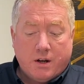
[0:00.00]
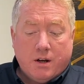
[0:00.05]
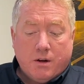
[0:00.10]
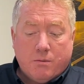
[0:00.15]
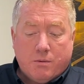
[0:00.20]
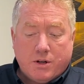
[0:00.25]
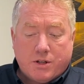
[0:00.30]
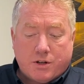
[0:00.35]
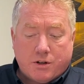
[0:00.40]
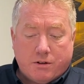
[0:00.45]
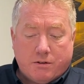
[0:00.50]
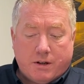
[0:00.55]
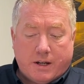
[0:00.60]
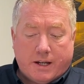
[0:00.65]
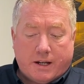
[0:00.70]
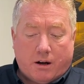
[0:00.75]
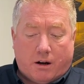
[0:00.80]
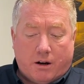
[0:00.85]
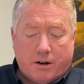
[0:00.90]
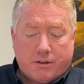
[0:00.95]
we do
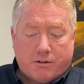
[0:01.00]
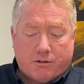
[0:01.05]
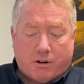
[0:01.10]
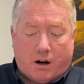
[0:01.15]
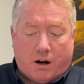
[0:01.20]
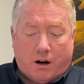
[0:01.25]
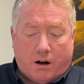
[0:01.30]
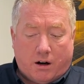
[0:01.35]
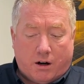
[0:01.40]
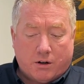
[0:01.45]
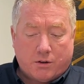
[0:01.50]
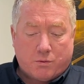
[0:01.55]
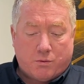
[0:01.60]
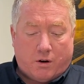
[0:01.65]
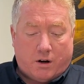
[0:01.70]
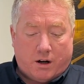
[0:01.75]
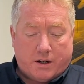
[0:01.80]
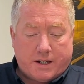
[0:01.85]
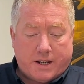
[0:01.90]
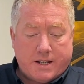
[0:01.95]
need either a
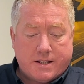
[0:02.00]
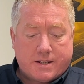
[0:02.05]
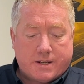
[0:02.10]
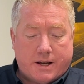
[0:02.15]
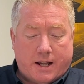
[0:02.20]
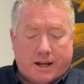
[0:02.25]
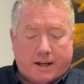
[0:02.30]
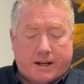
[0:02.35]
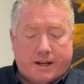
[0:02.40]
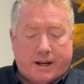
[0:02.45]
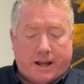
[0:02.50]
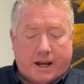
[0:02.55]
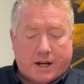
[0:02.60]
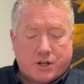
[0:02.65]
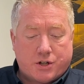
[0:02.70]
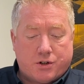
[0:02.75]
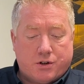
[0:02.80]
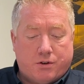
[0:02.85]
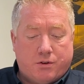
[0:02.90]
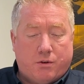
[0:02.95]
hardwired internet
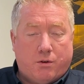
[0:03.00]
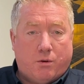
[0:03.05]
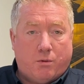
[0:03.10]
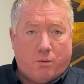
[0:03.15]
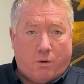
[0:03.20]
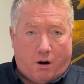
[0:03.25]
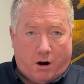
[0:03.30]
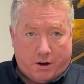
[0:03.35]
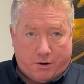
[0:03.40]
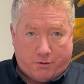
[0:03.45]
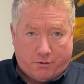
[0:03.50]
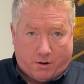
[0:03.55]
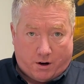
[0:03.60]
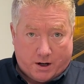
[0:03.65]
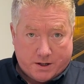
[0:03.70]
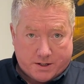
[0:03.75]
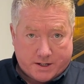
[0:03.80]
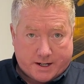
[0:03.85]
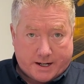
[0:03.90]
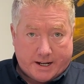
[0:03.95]
connection or Wi-Fi
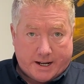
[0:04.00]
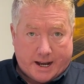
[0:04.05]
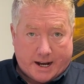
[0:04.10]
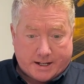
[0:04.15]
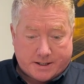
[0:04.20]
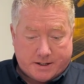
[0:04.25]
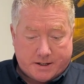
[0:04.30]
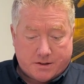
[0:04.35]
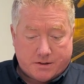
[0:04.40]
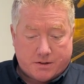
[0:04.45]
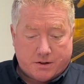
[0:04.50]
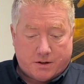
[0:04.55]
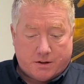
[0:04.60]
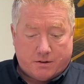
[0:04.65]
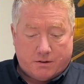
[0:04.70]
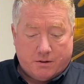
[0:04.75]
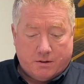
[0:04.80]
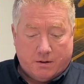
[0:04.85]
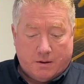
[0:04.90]
to connect it to.